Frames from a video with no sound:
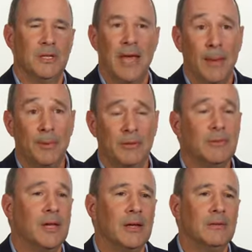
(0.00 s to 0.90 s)
happen,
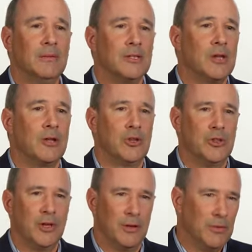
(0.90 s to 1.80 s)
and that's not a good
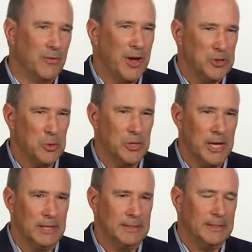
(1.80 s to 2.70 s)
thing if they've got your
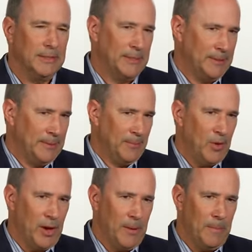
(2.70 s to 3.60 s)
data.
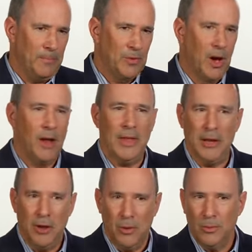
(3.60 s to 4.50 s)
On that
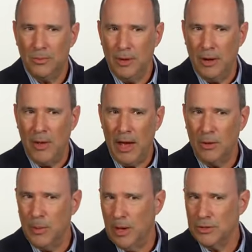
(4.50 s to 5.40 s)
note, how
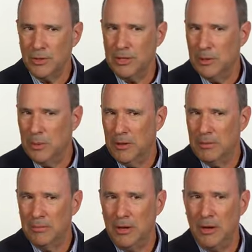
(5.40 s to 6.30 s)
can we also deal with,
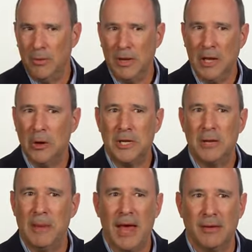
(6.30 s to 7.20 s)
getting our data
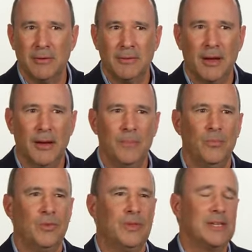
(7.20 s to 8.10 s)
back?
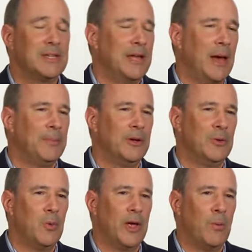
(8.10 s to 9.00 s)
Things can happen in a
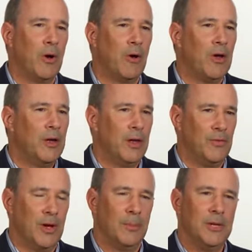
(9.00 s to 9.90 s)
way where if a
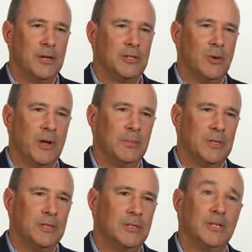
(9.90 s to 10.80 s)
company does go out of
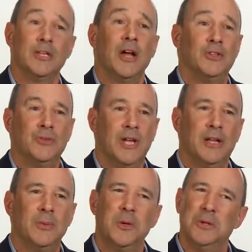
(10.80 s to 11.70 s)
business that's got your
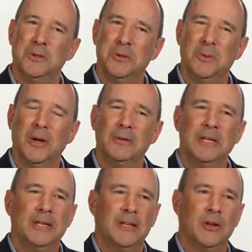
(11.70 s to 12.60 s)
data, what do? Well,
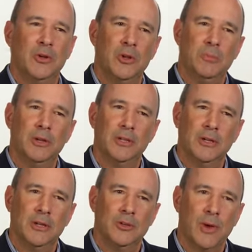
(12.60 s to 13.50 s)
you can build into
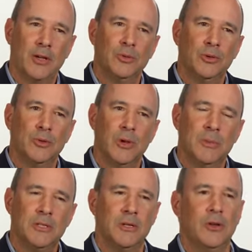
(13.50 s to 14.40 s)
contractual
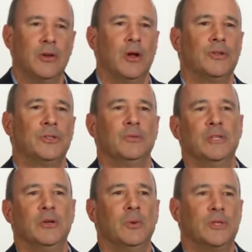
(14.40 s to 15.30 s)
agreements, and you can also
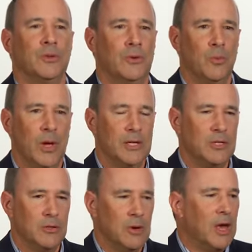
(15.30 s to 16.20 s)
deal with certain ways
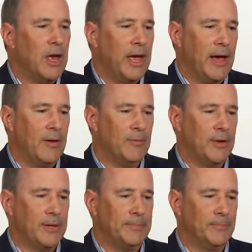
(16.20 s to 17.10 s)
to have
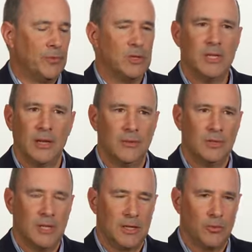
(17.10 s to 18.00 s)

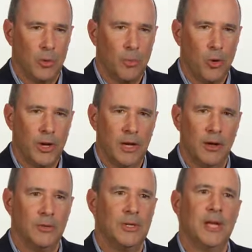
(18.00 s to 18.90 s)
sets of reporting and
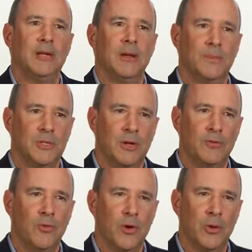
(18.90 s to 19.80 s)
other data dumps done
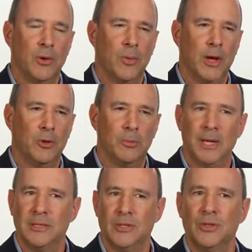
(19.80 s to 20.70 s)
for you on a regular
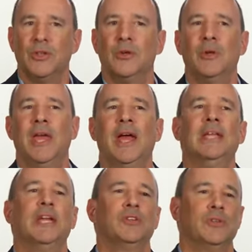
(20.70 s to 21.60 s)
basis, so that you can
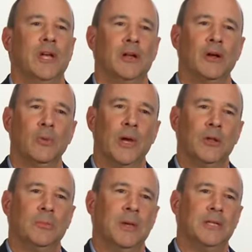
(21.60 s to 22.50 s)
get your data on a
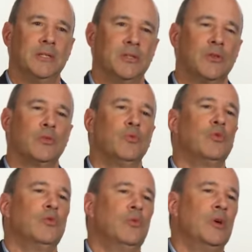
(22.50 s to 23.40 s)
regular basis
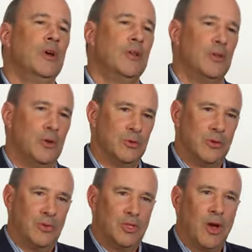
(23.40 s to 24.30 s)
through the use
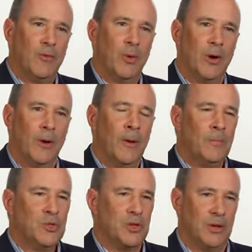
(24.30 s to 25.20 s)
of the software,
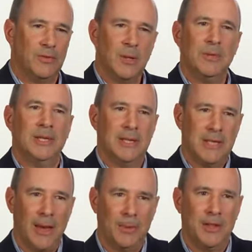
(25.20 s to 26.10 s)
so that if something does
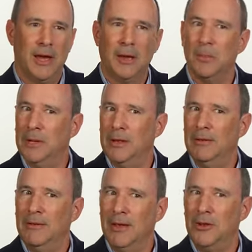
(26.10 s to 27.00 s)
happen to that company
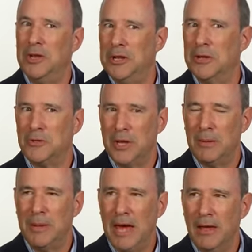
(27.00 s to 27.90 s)
and you need to get your data
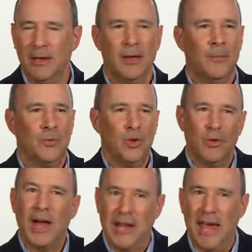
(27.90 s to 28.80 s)
back, you
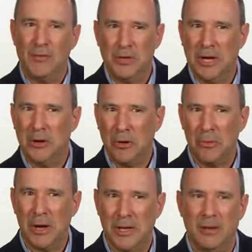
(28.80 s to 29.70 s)
kind of have your data
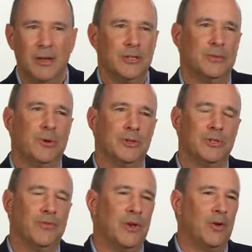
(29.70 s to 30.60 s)
already, as opposed to
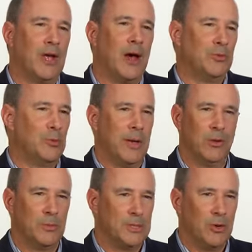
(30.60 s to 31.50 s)
figuring out through
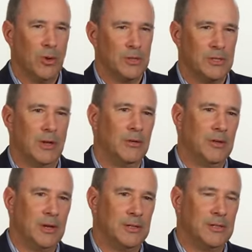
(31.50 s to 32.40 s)
bankruptcy courts and other
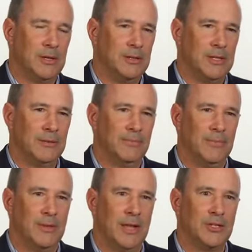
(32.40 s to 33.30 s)
things
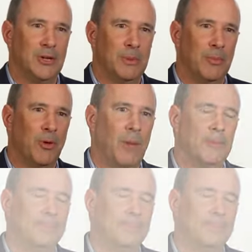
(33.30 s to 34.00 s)
that's going to be a problem.